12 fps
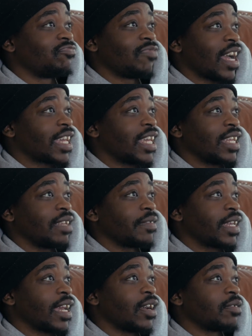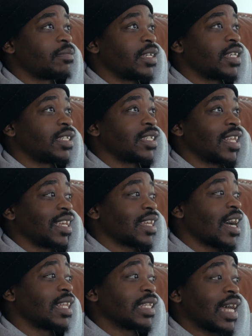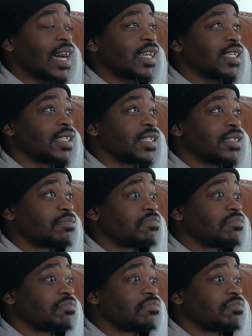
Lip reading: I can't even count, man. Like a lot,